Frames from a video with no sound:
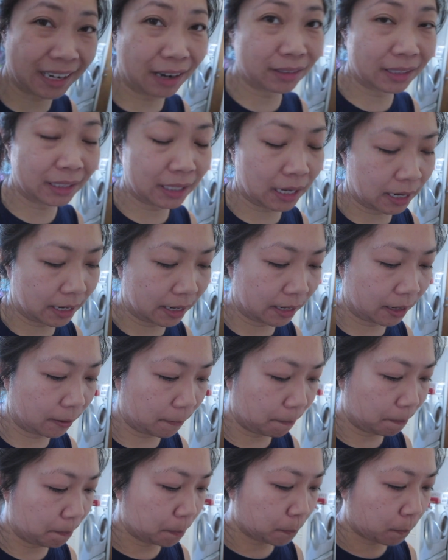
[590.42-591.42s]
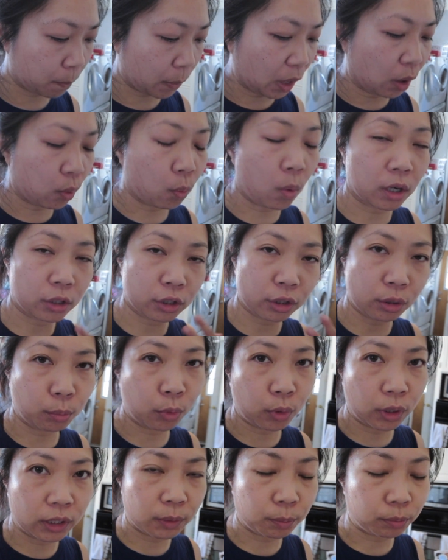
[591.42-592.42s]
outside, watch the
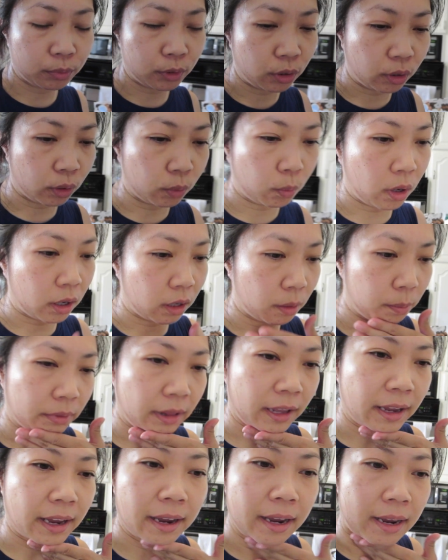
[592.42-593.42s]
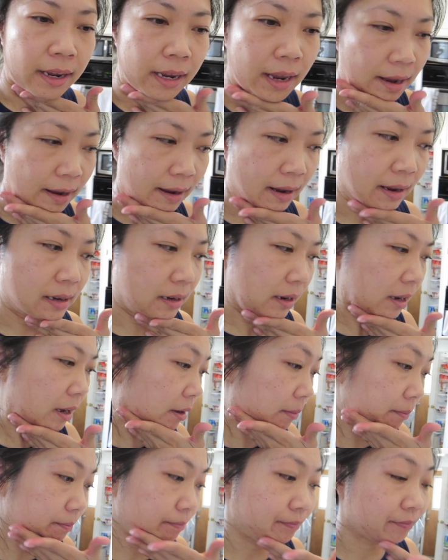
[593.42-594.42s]
boys do their water play, and
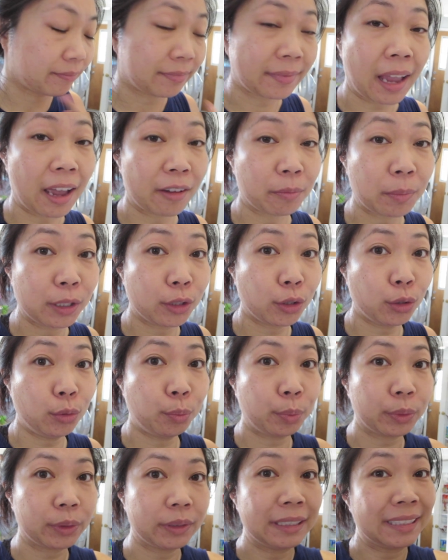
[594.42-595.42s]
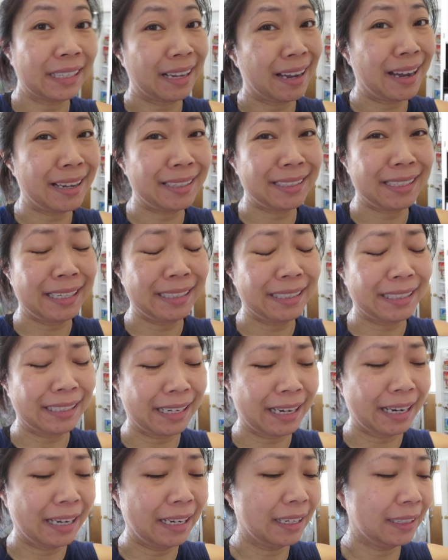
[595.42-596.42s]
um, have my soup. It's hot day
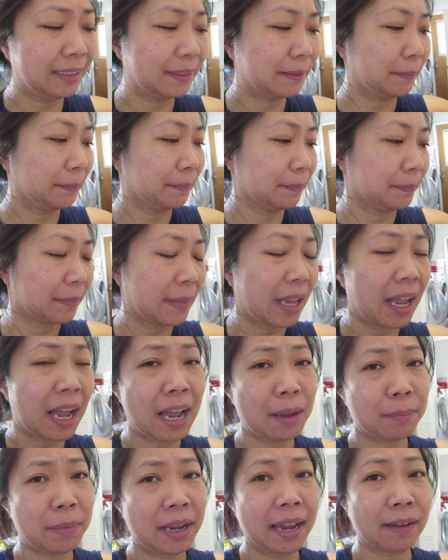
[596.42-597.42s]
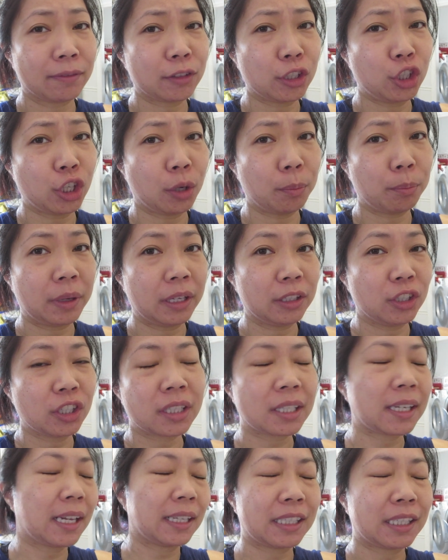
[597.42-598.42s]
today. I might have to jump in
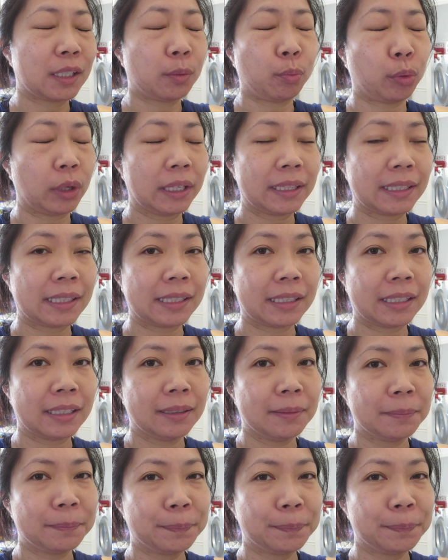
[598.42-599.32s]
just to get spritzed.